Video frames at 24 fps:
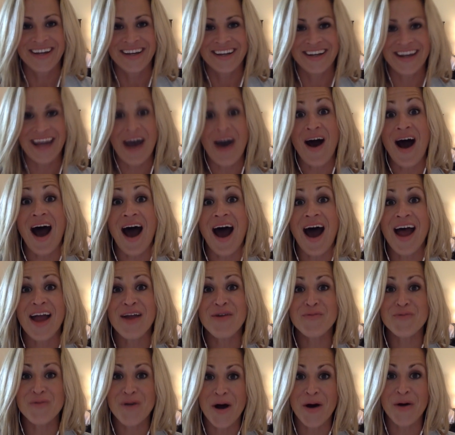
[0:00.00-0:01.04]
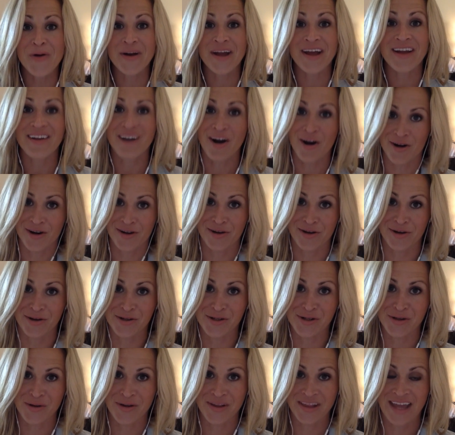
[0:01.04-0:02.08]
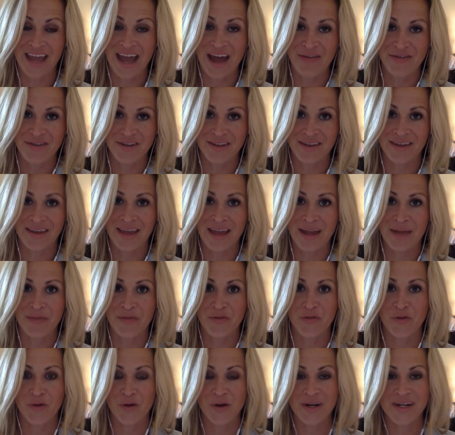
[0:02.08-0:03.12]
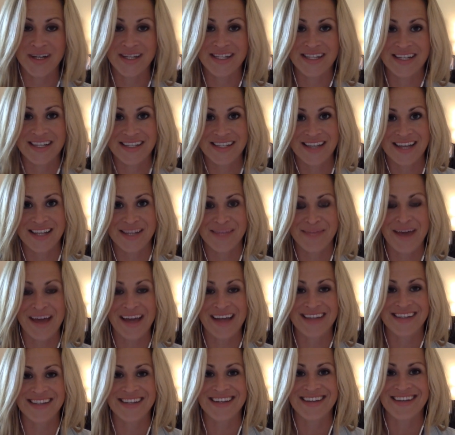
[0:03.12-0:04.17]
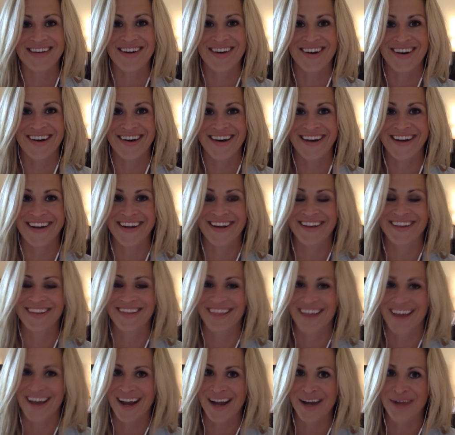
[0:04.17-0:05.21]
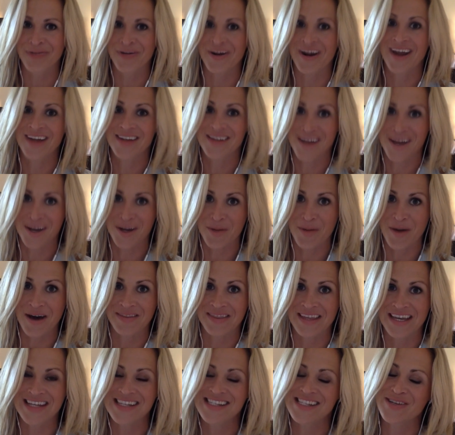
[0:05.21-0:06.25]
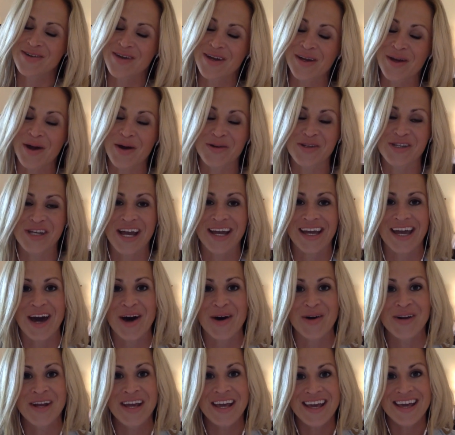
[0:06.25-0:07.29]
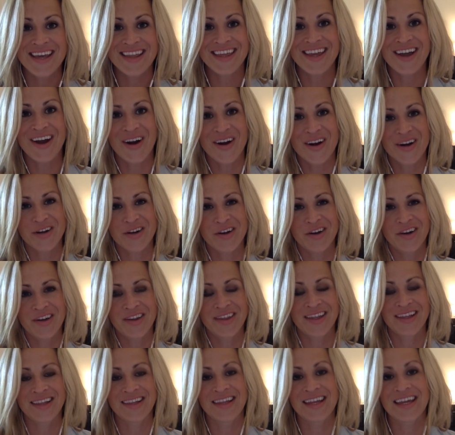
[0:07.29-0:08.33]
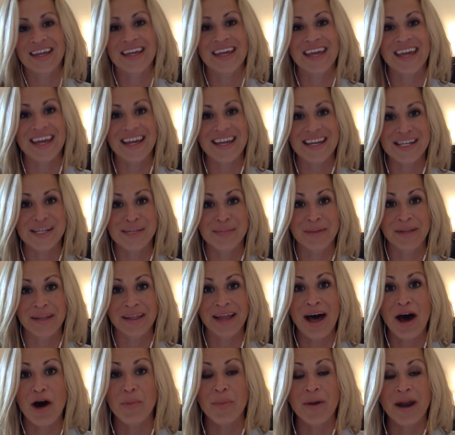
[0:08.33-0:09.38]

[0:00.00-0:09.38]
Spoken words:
Now, I wrote an article shortly after the game for Success Magazine Online where I talk about this. You can go check out the article, the link is below.